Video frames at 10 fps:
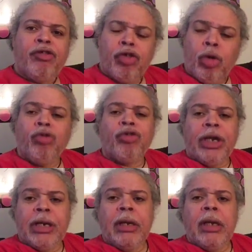
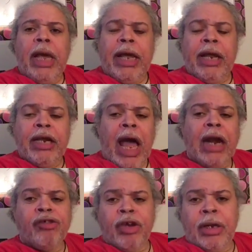children and
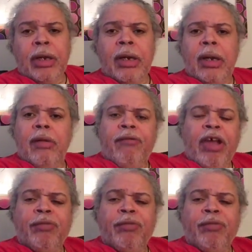acknowledging Vice